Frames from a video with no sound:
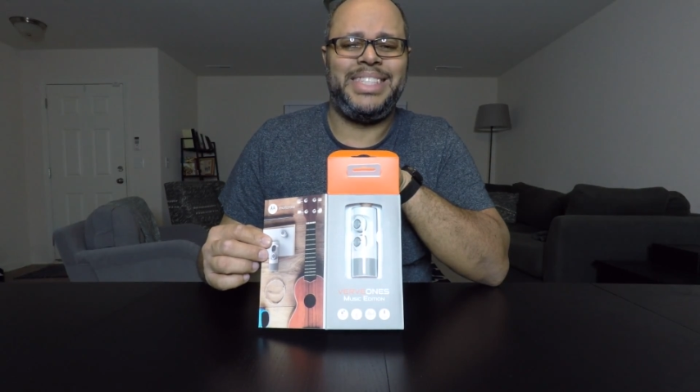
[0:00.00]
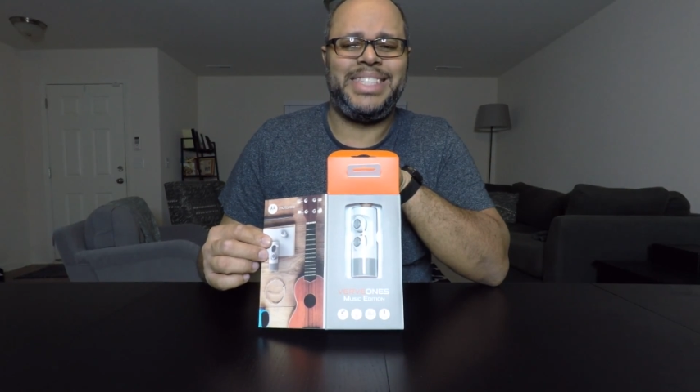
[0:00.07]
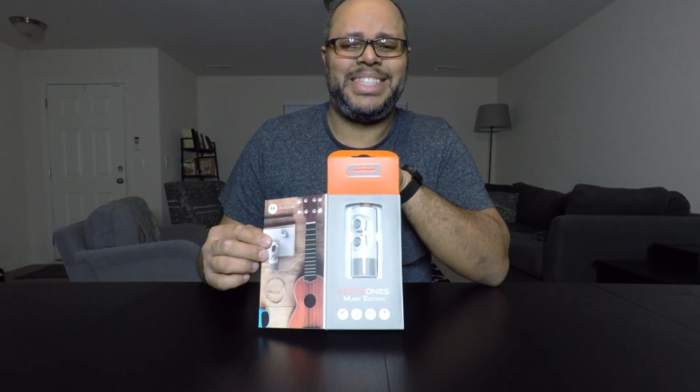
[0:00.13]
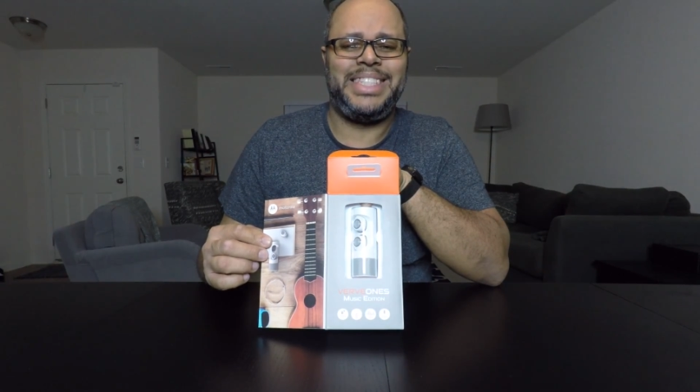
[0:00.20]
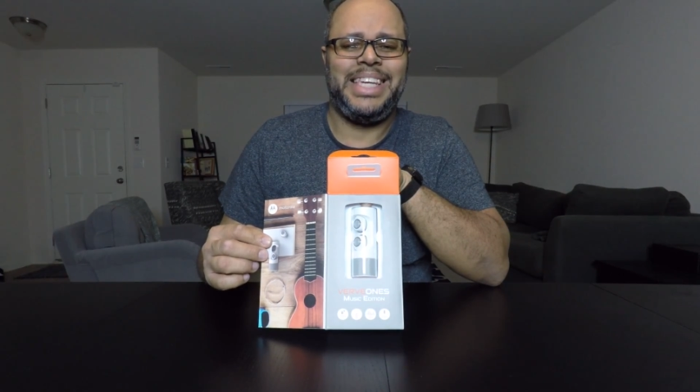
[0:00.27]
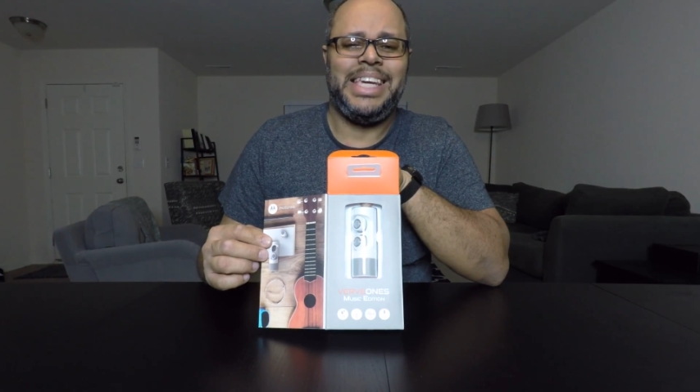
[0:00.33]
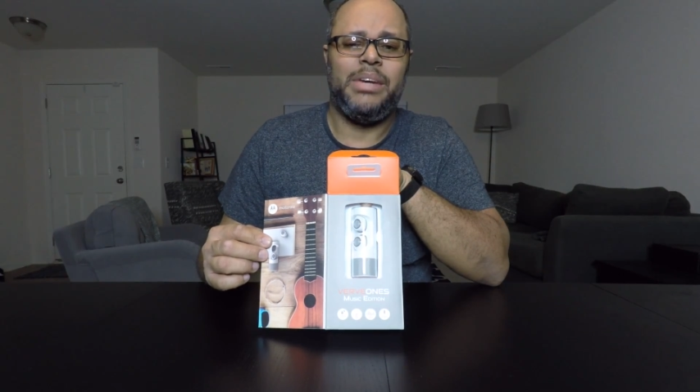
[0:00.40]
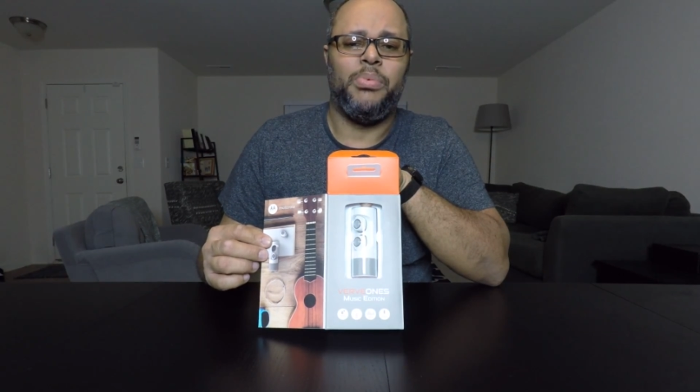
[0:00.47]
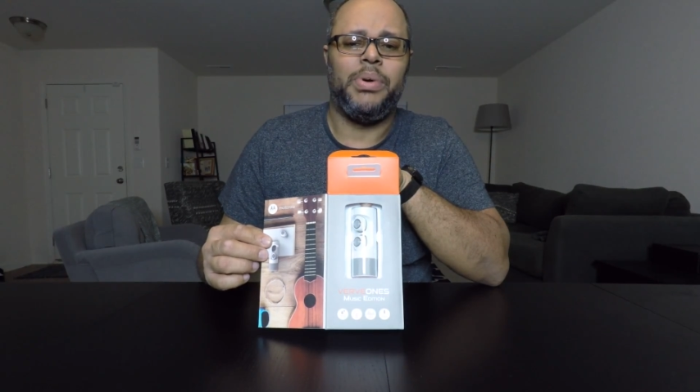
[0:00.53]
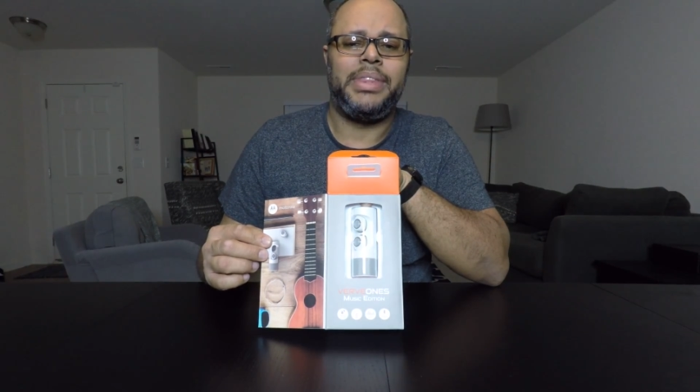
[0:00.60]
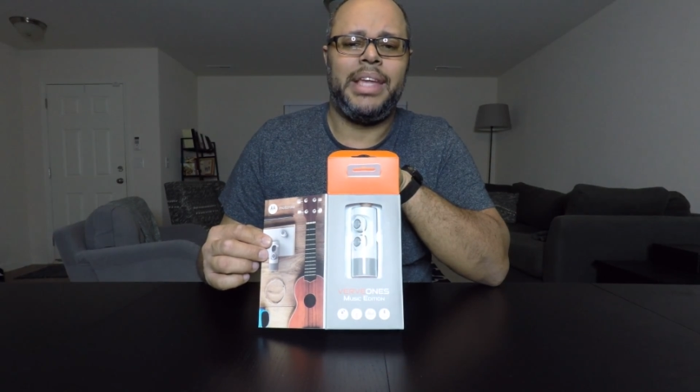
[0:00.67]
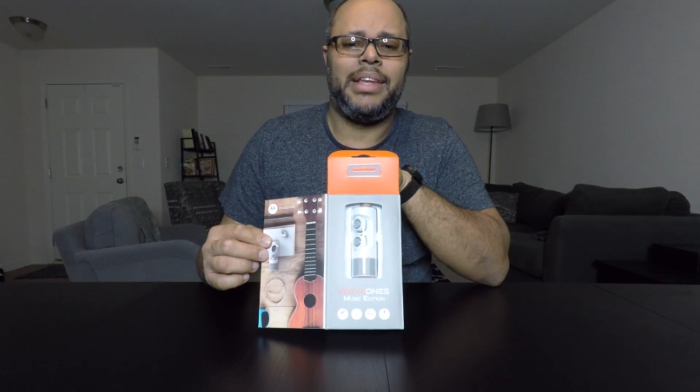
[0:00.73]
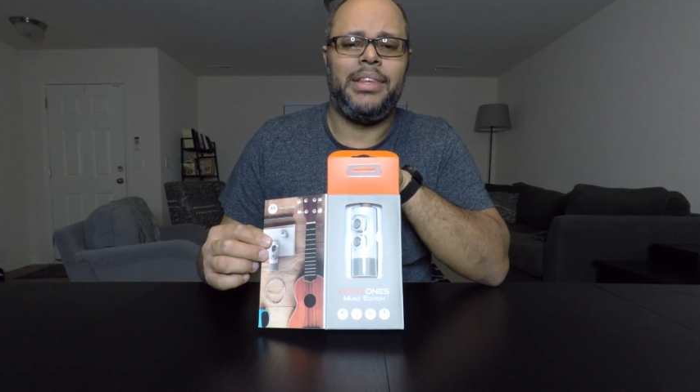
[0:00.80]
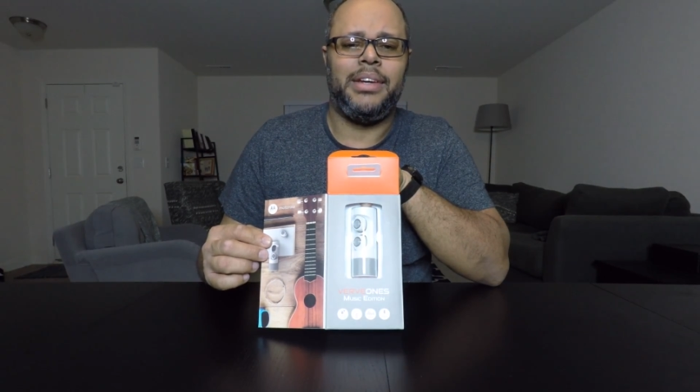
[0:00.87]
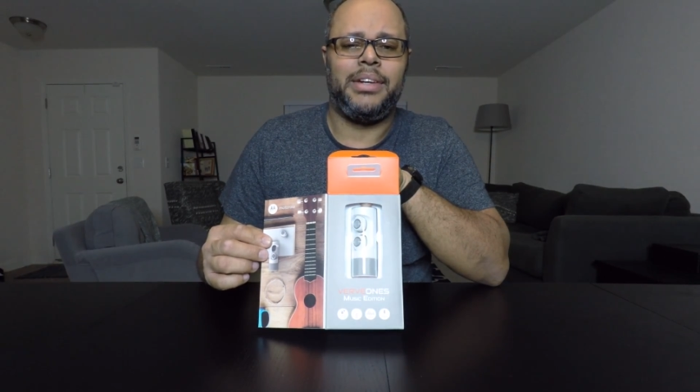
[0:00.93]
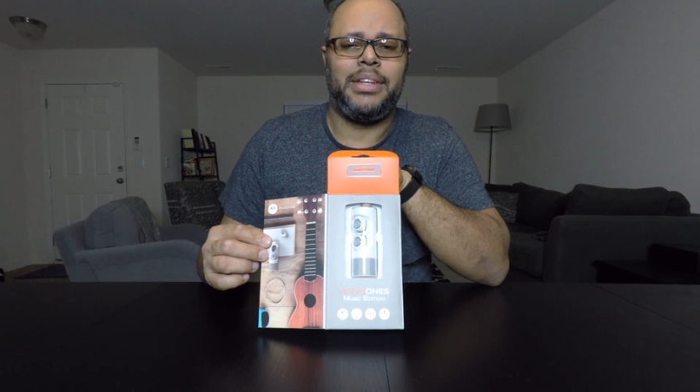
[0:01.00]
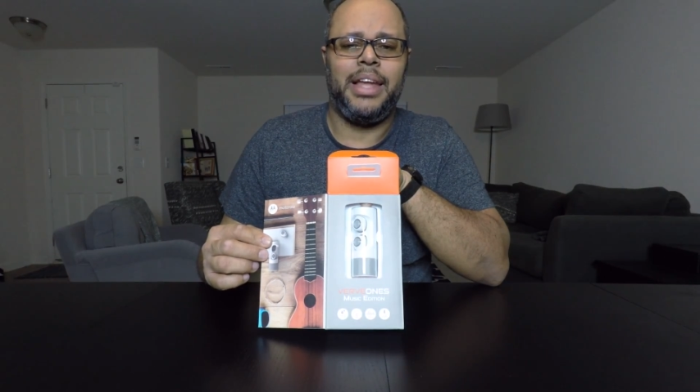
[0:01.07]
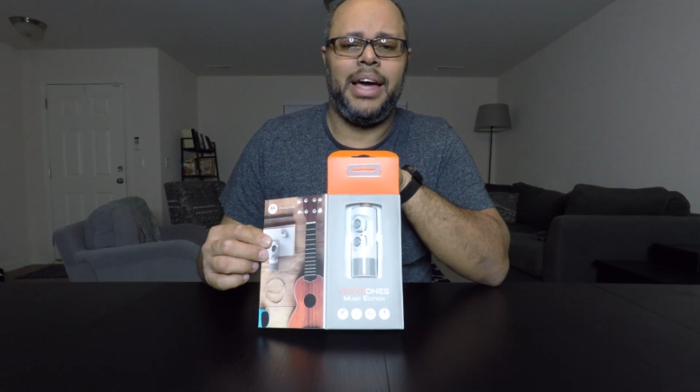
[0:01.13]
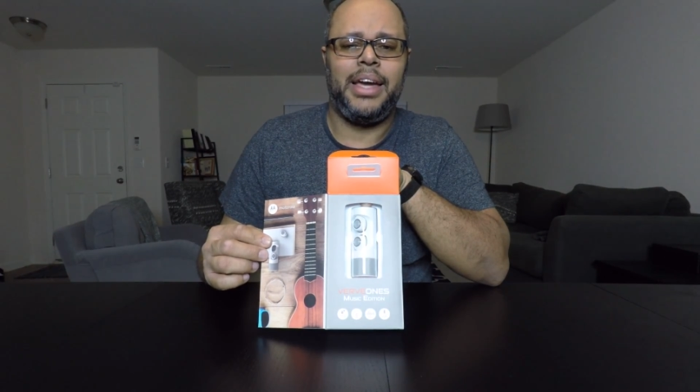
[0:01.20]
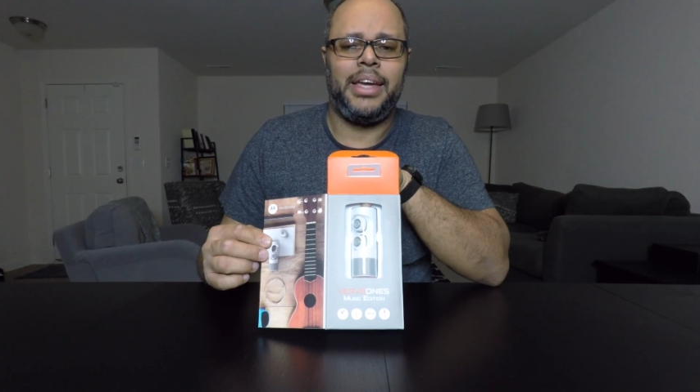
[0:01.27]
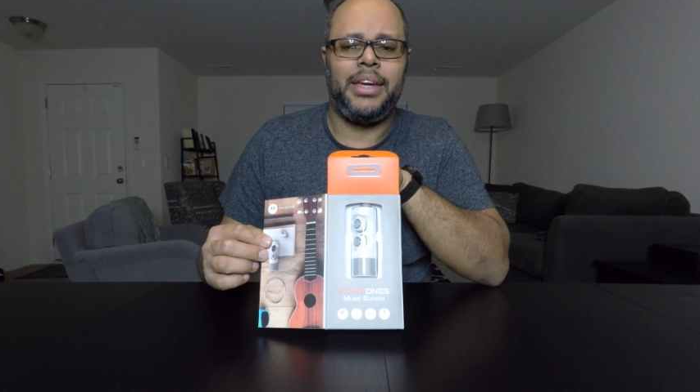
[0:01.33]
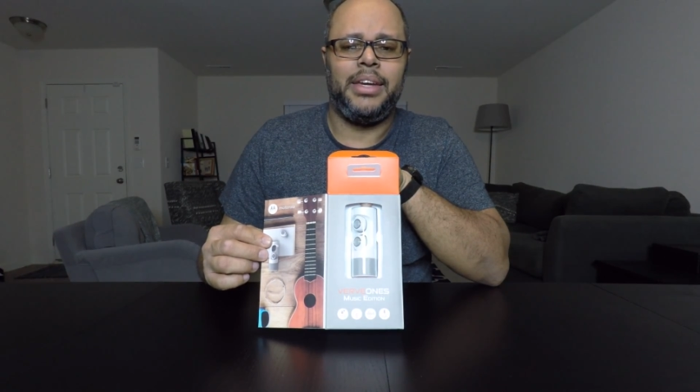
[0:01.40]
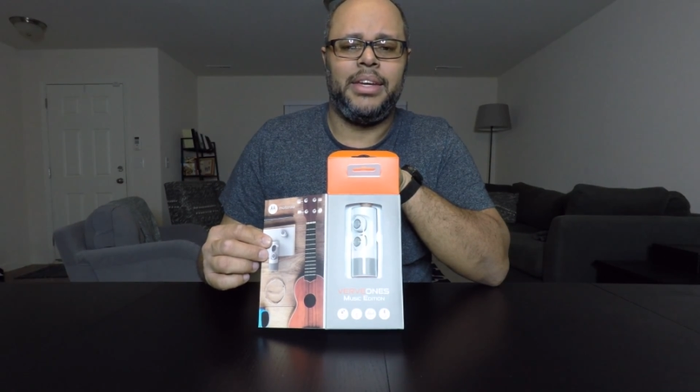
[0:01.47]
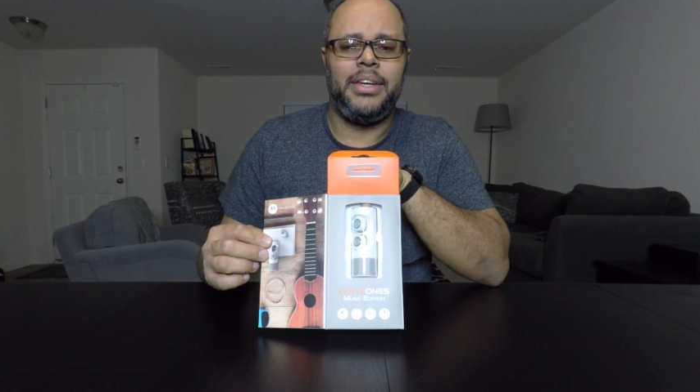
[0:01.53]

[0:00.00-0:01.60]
see what they look like